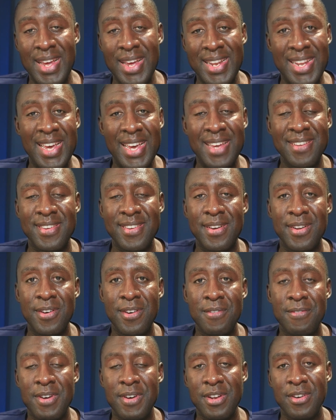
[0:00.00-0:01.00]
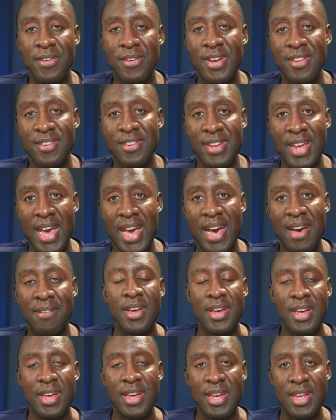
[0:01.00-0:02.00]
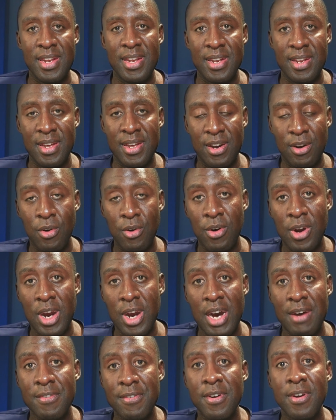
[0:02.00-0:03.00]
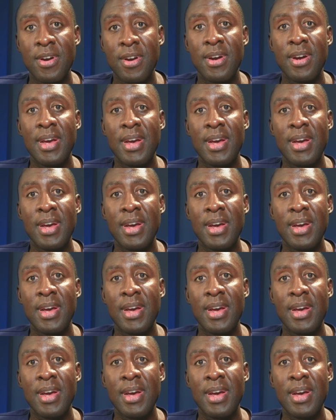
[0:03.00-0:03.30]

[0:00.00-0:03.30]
an SLO funnel, is to have a core offer,